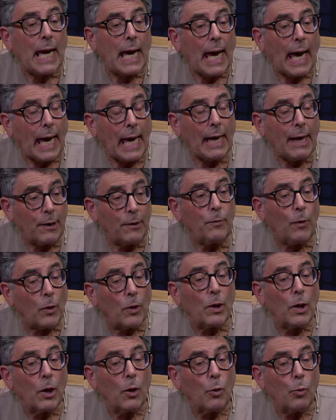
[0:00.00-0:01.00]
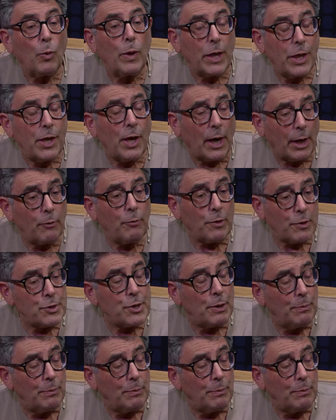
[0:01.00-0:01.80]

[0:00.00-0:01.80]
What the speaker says: And we thought it was